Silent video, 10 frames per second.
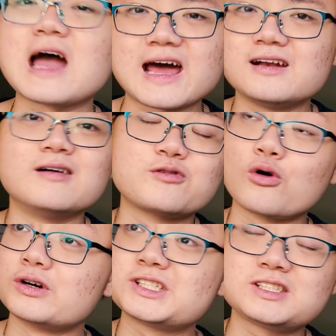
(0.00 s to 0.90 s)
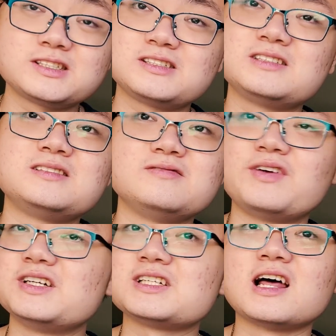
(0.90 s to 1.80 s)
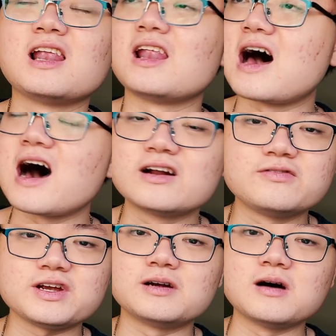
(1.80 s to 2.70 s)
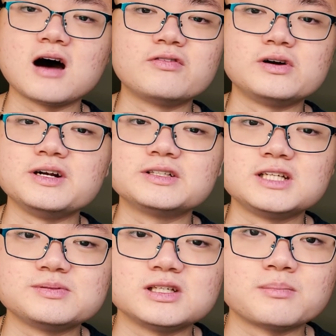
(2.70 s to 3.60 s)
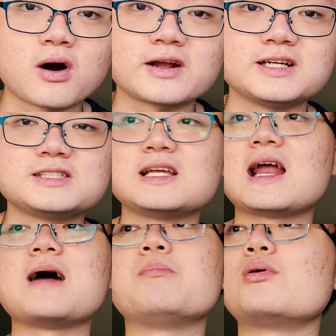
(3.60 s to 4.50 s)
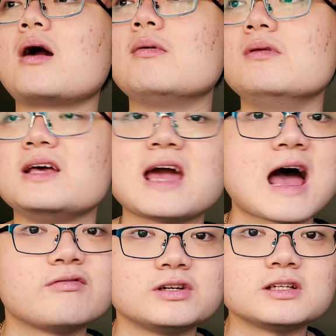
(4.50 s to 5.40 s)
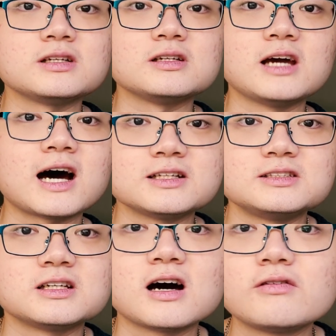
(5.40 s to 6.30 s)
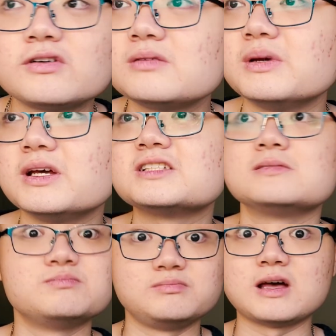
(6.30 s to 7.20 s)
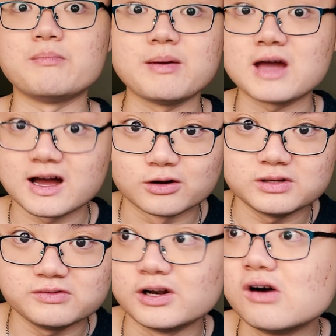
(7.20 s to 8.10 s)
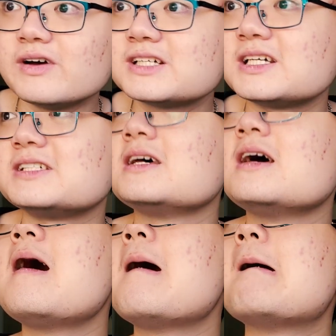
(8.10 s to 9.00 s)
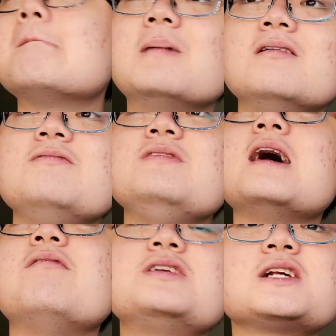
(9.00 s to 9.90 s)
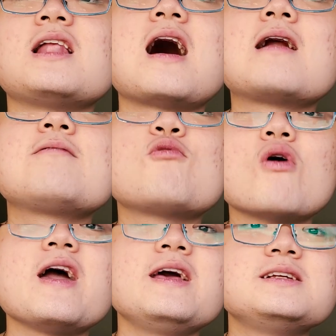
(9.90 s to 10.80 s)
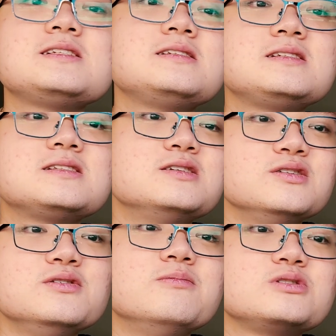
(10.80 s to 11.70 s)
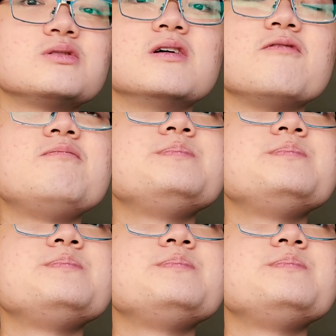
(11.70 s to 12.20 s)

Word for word: And of course, there's a lot of other ear tips in the markets that I probably haven't gotten to cover because maybe I don't even know they exist. But yeah, there's a lot of ways to sort of